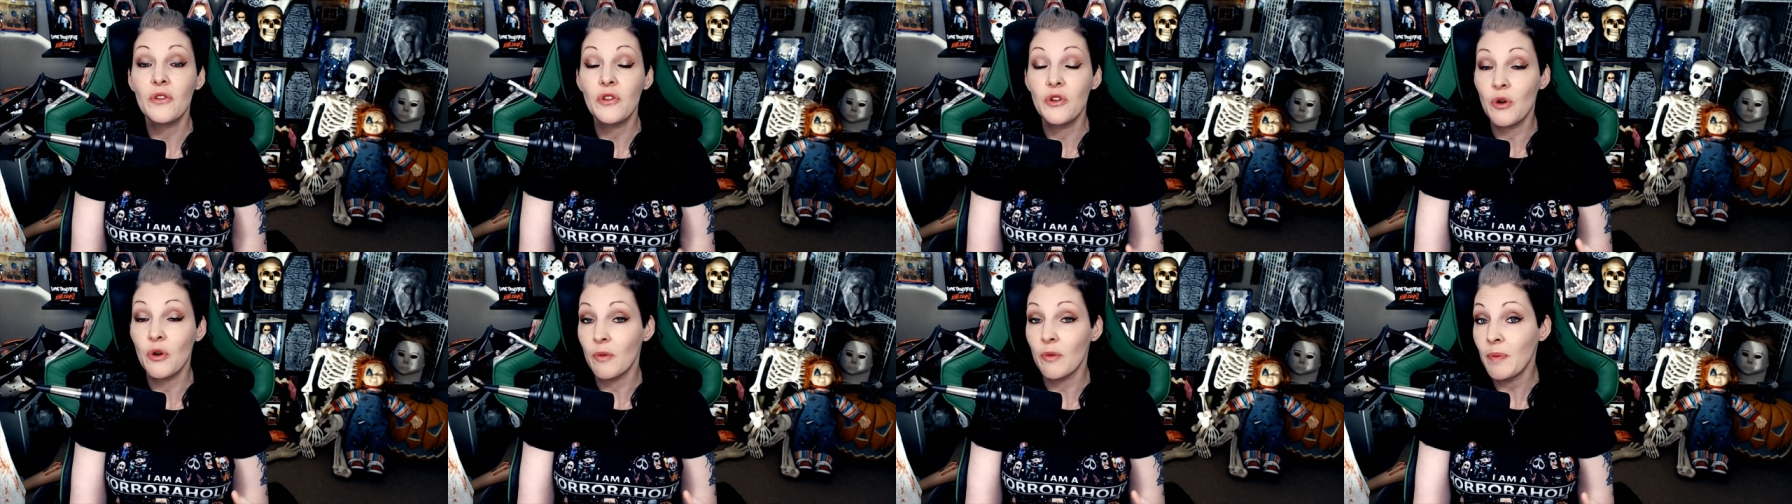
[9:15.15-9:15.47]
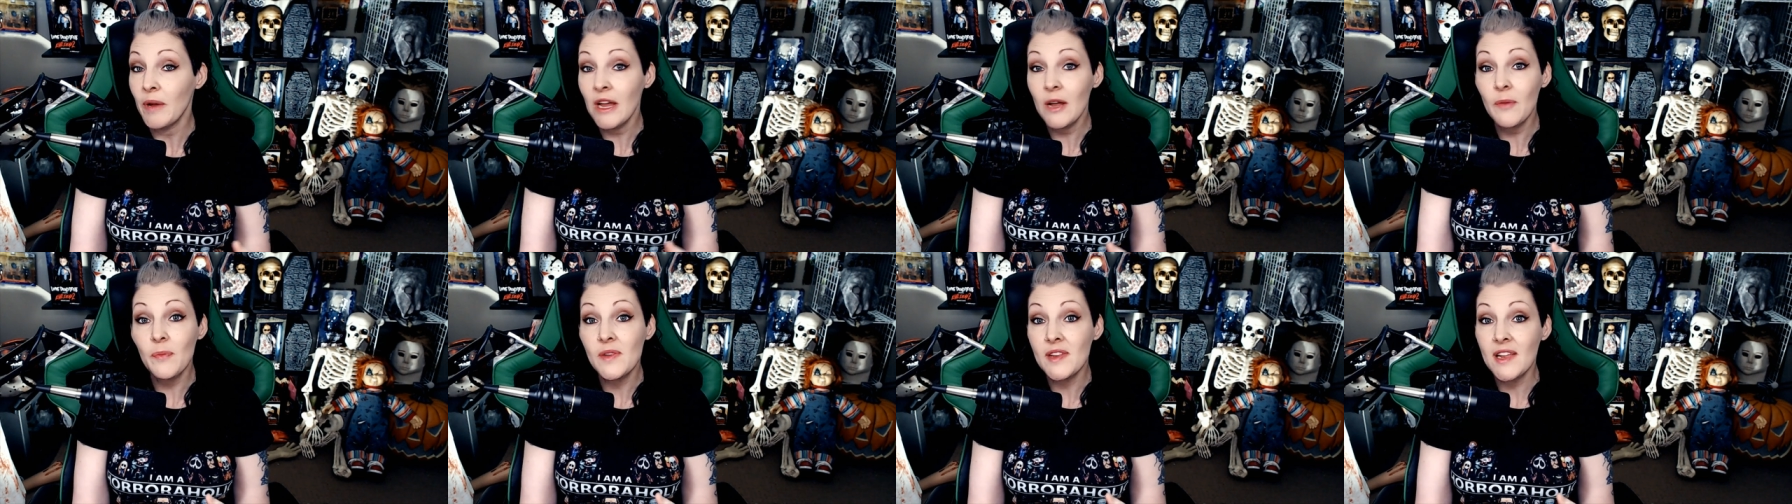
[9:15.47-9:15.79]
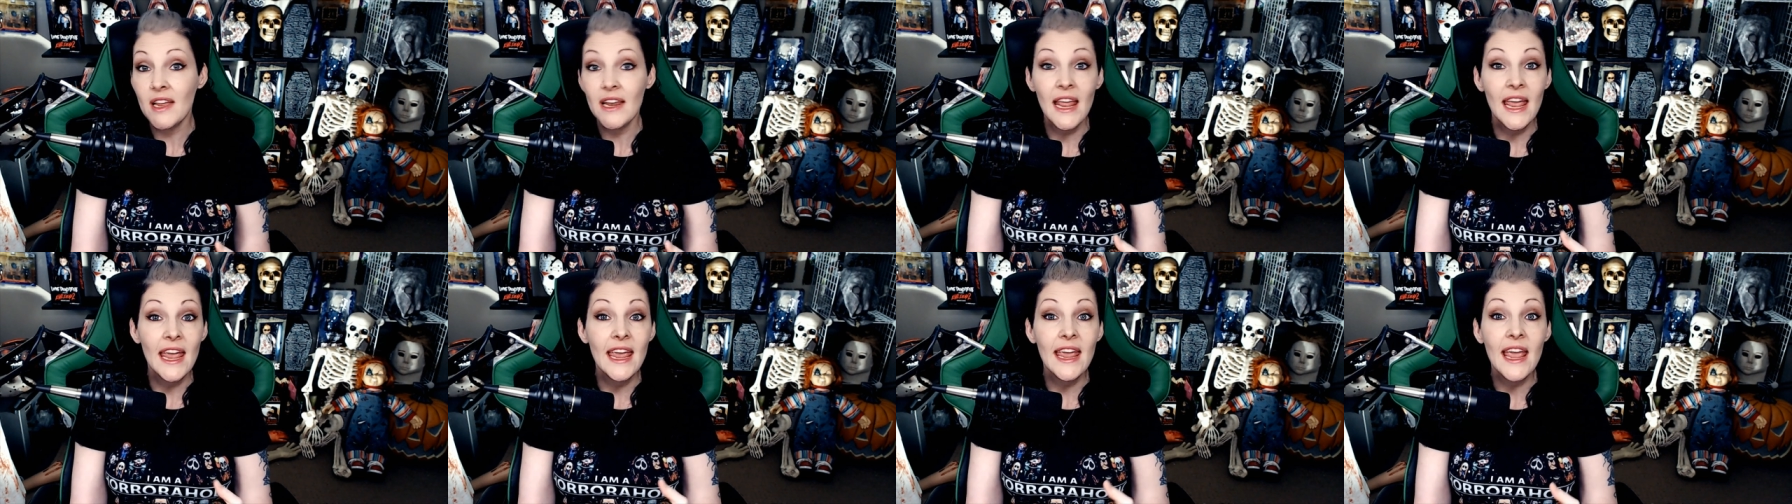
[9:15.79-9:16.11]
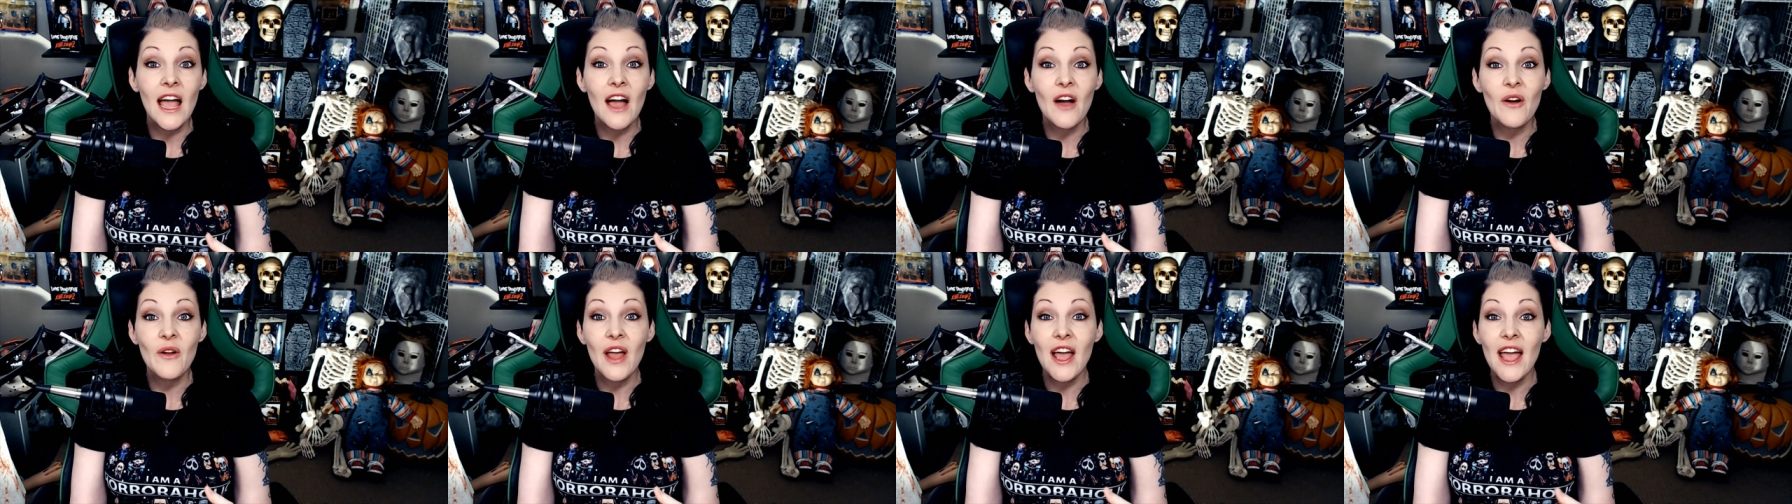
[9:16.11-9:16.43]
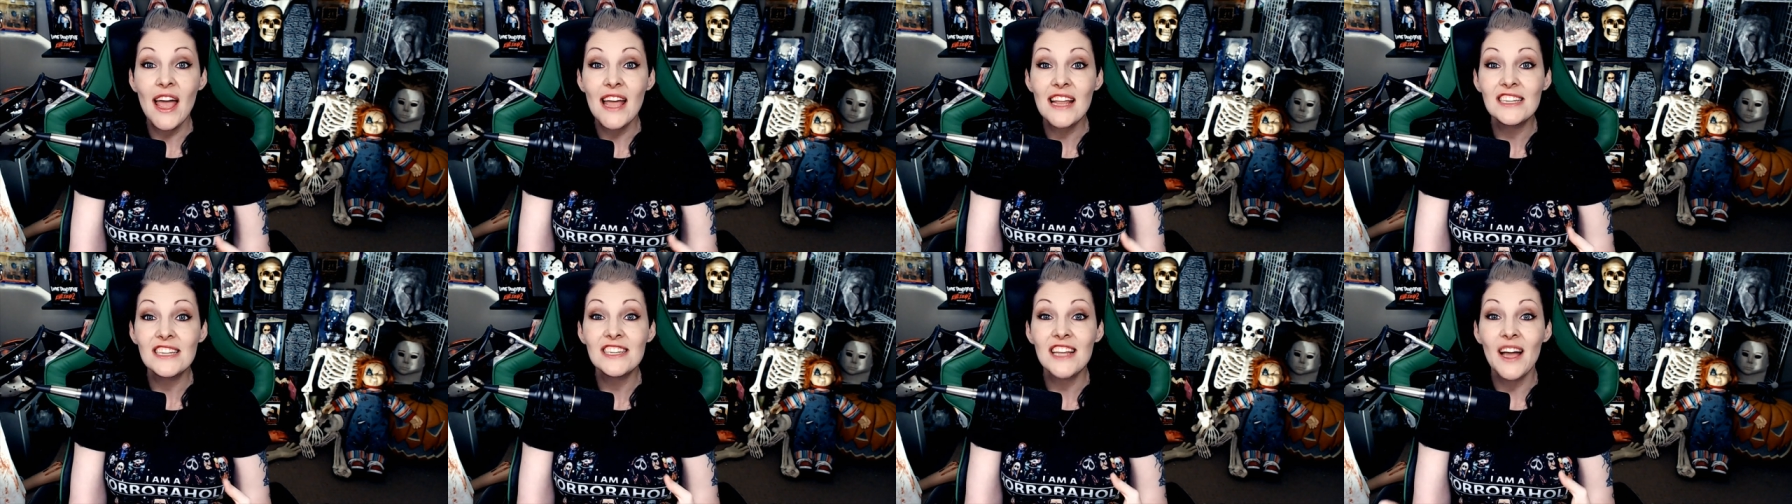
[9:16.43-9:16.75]
your peeps can hang out
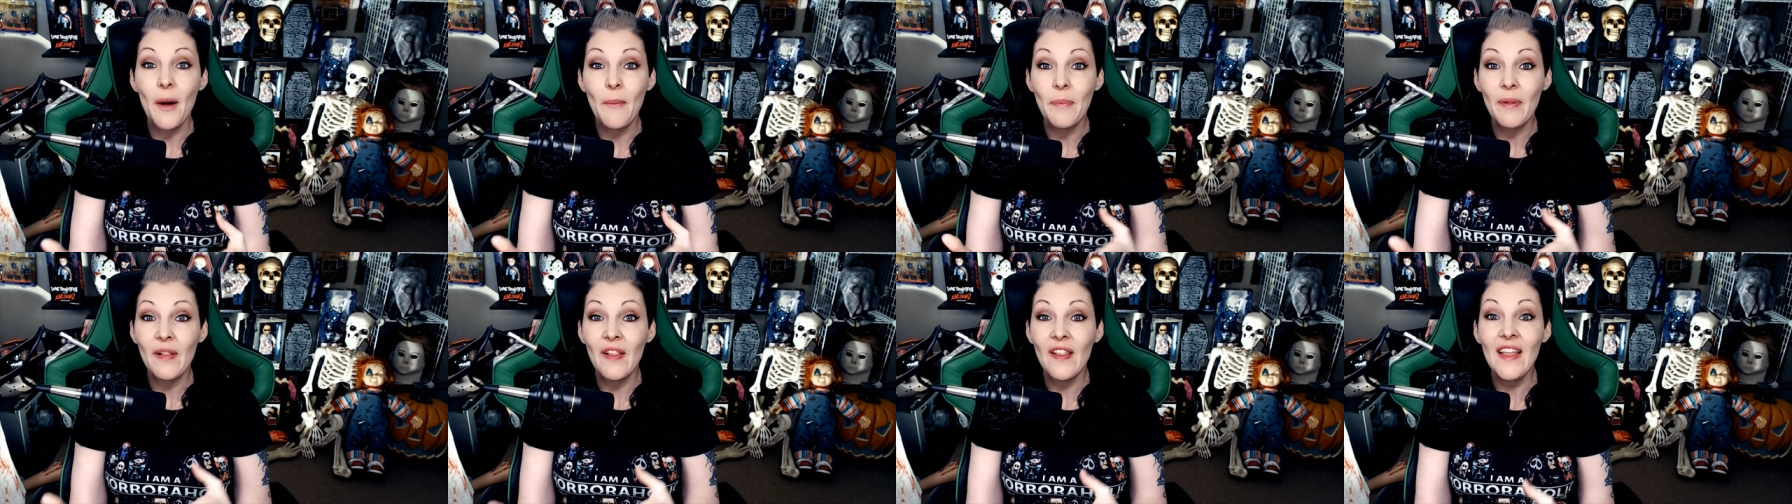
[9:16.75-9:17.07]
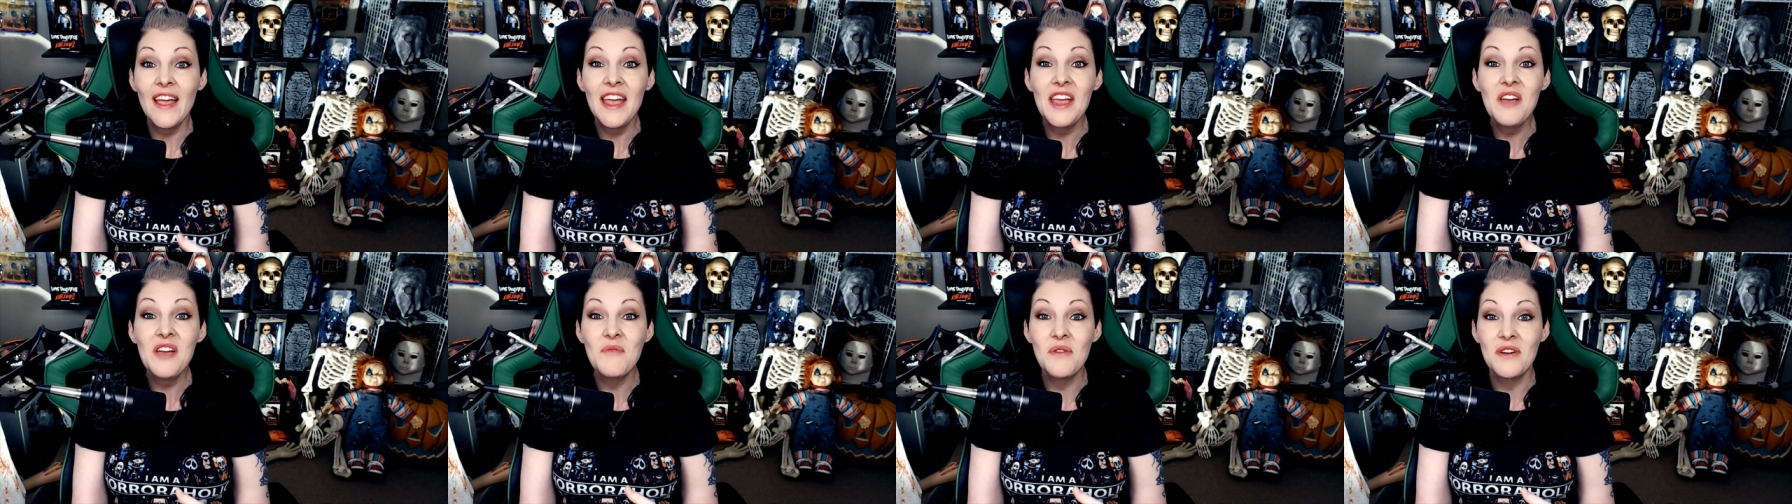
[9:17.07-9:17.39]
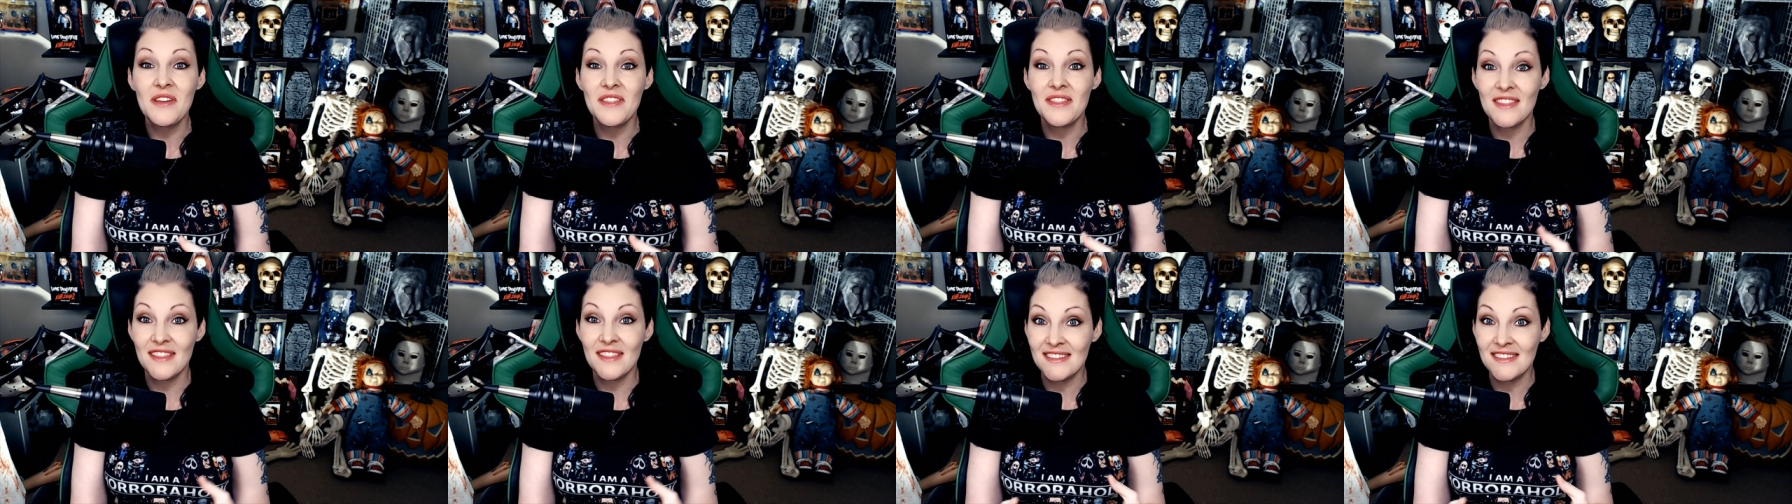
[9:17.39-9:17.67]
and play with